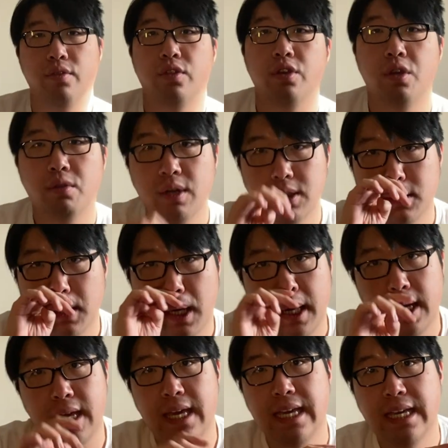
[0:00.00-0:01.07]
The
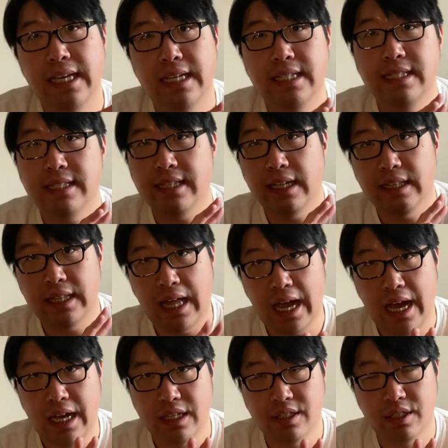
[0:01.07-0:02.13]
USA is the
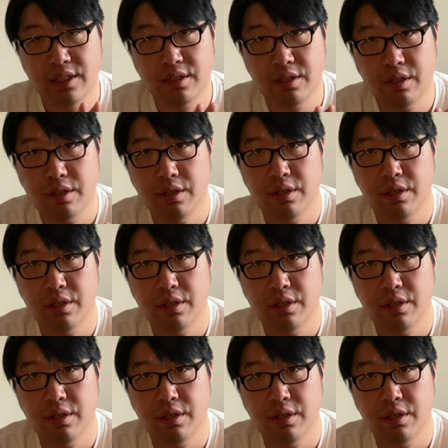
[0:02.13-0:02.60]
last